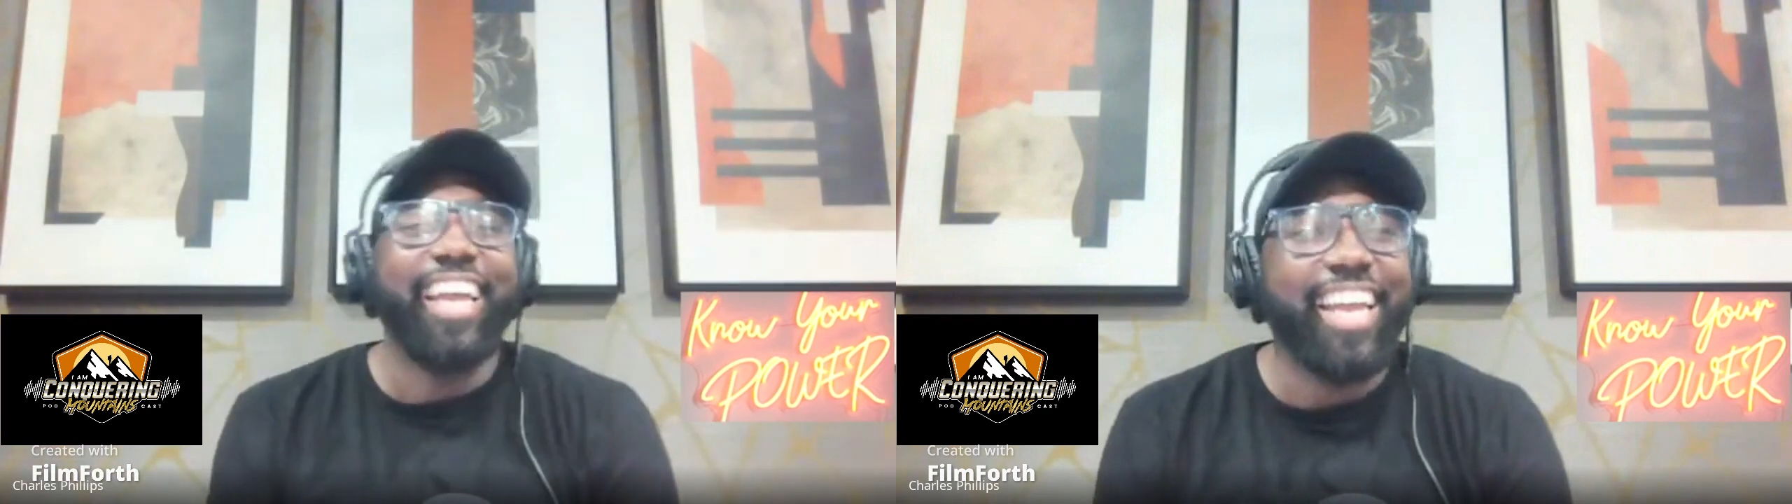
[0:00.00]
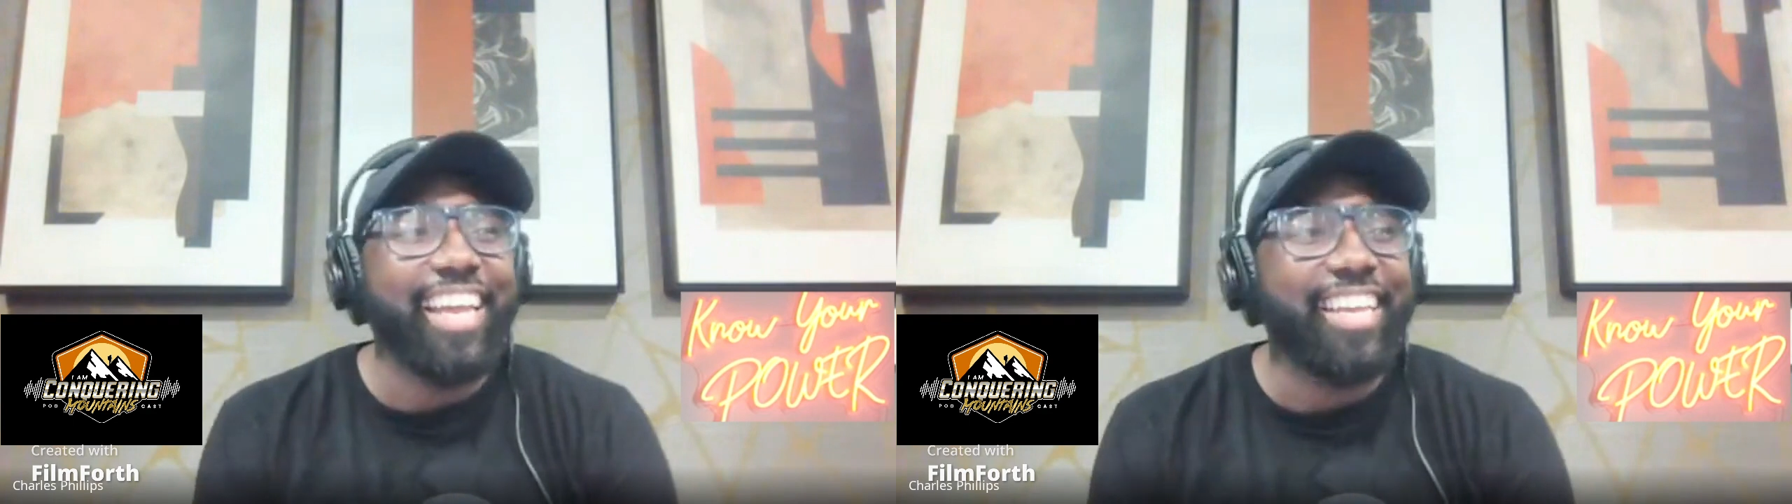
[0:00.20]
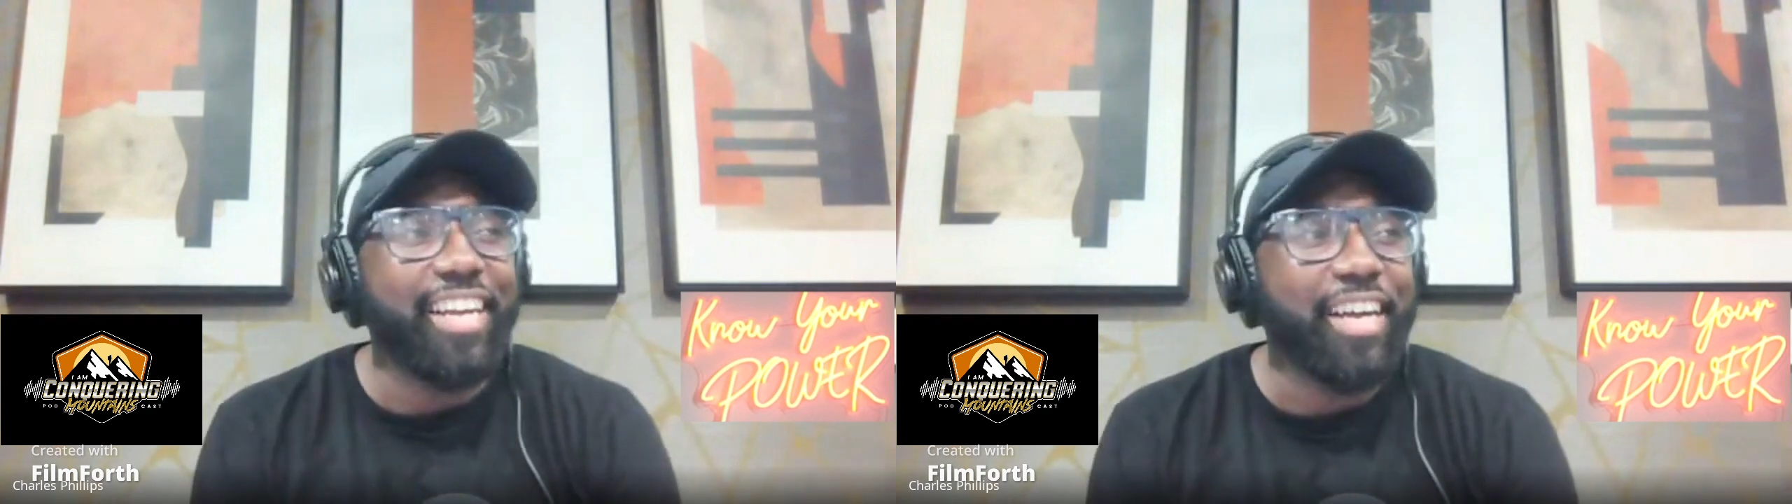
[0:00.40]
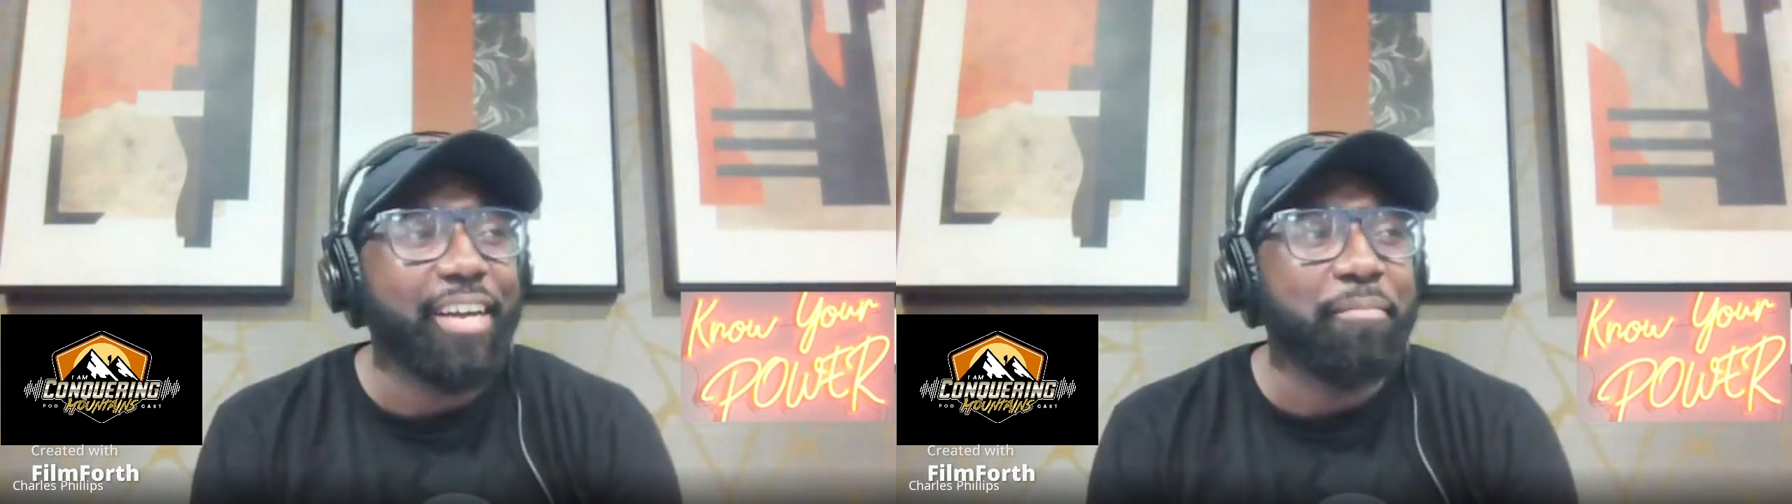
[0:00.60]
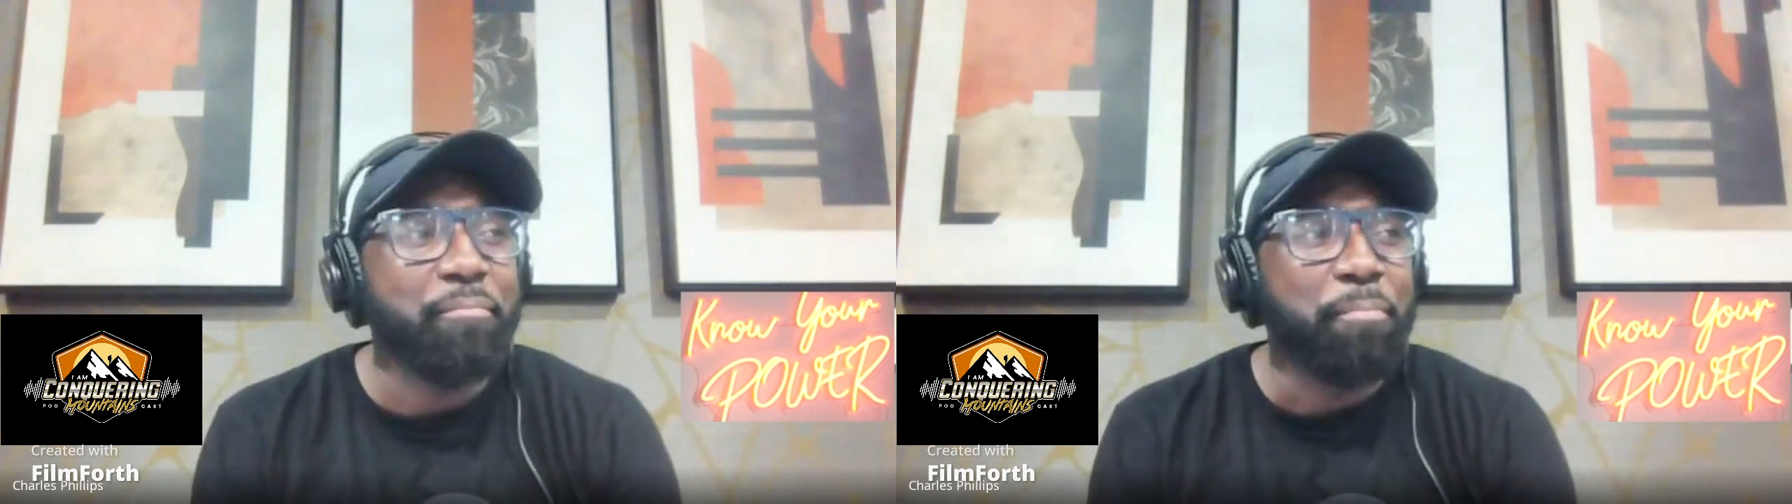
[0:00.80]
And
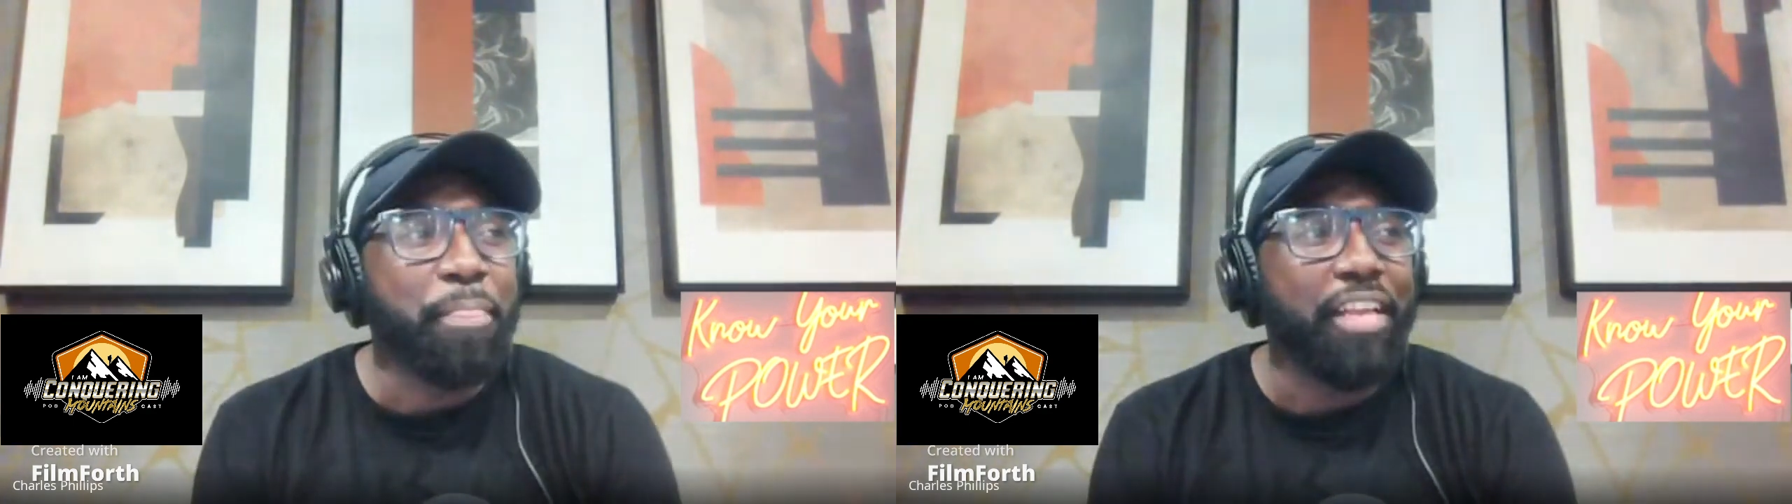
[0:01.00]
I